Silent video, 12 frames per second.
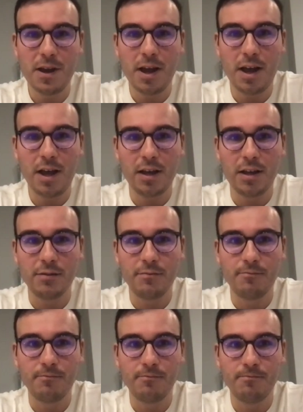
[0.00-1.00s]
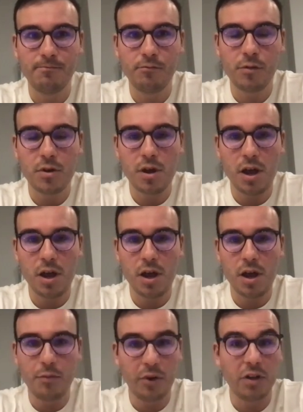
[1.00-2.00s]

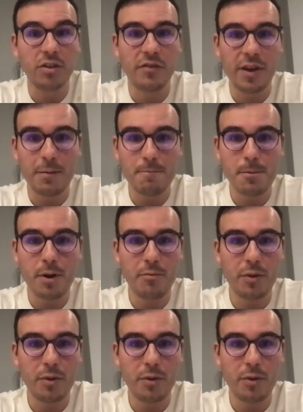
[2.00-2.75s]
because of it, right?